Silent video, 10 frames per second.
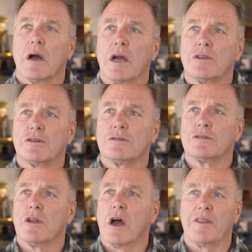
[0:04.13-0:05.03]
I
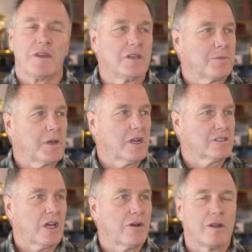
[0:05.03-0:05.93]
choose Northeast
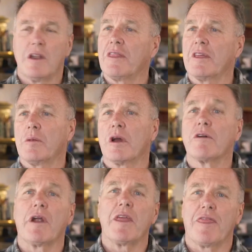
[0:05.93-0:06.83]
because I heard nothing but
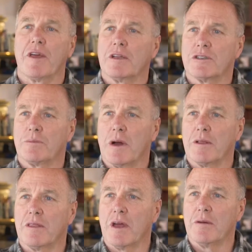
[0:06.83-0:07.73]
great things
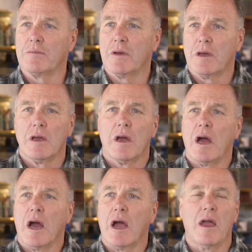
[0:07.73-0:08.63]
about them.
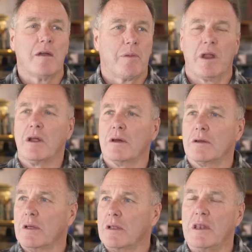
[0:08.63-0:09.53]
I've been a
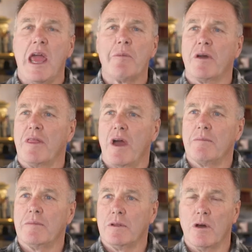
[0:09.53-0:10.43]
neighbor of
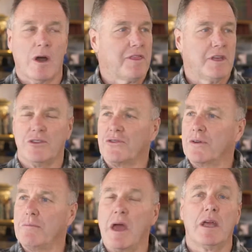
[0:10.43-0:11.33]
them, Northeast, for
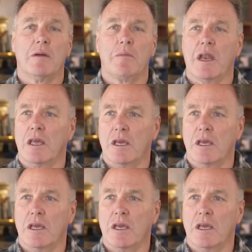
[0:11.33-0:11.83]
many, many